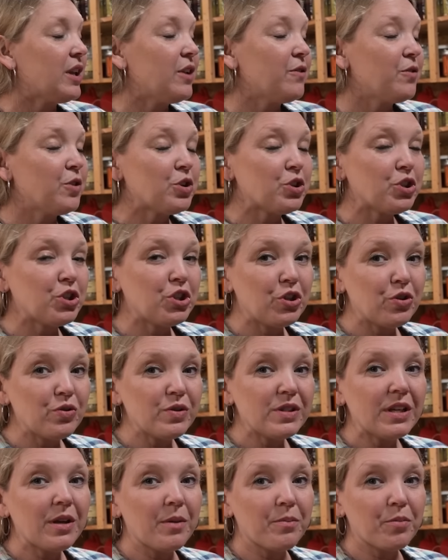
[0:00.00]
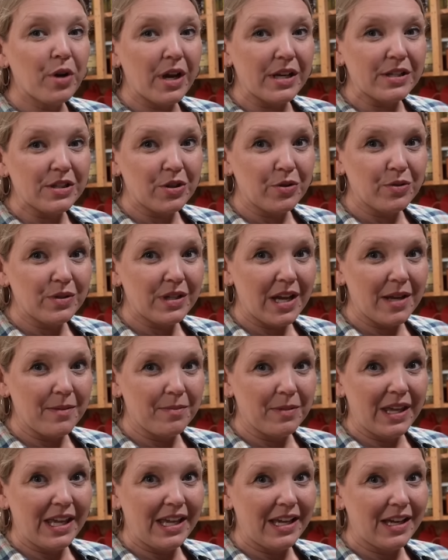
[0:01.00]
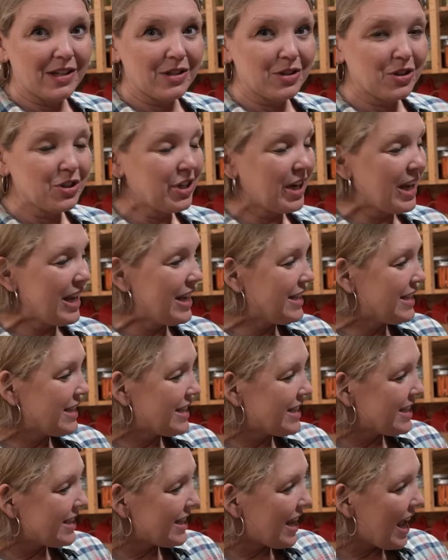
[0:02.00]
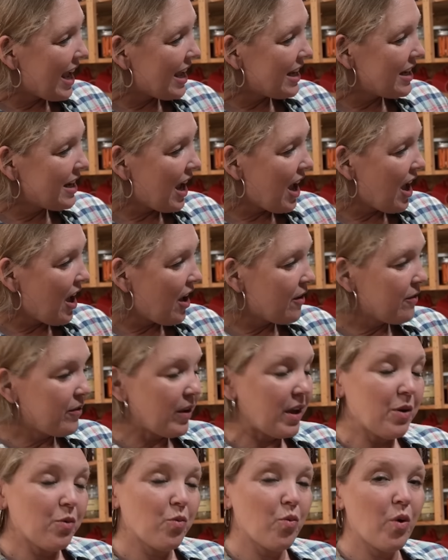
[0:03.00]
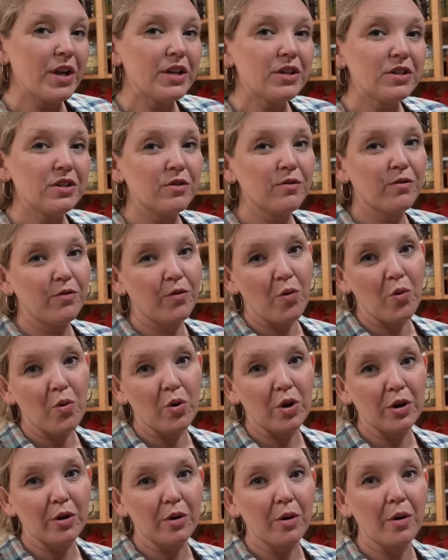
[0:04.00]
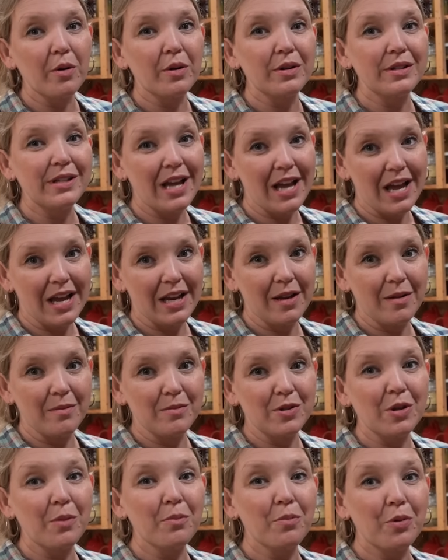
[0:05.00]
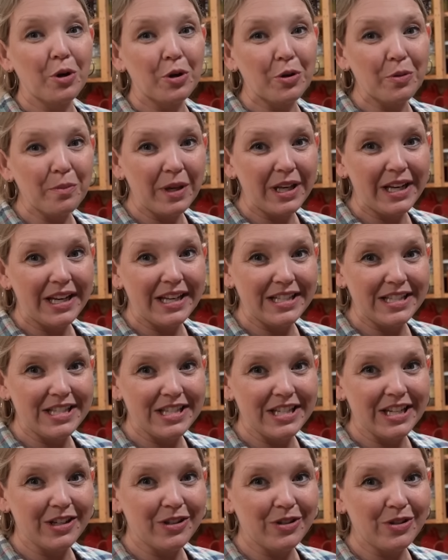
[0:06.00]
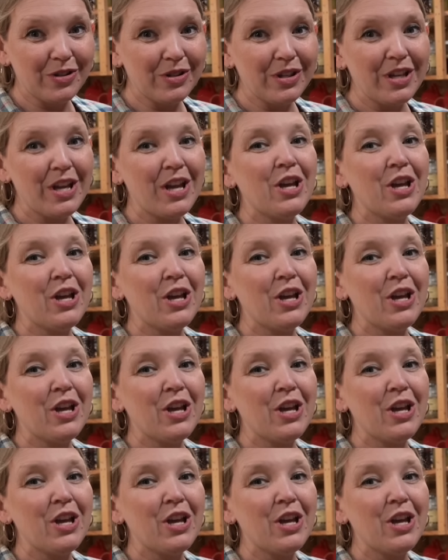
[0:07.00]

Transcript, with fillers: If you're using a Presto type canner, instead of a 1 to 4 times per minute jiggle,